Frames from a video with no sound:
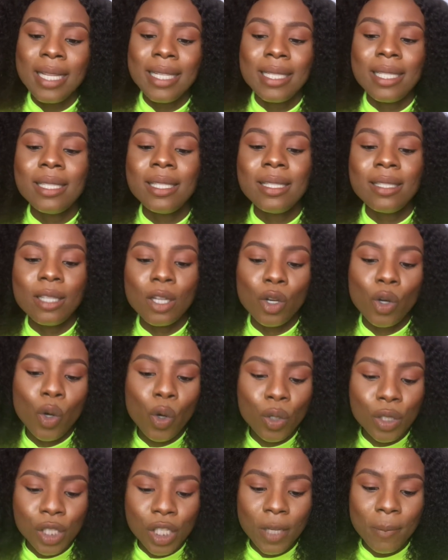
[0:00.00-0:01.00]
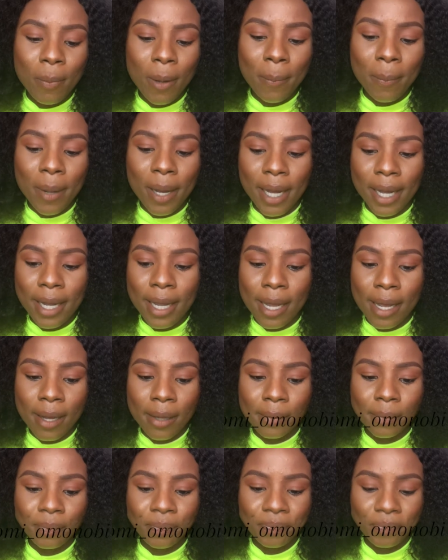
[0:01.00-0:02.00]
this is the kojic papaya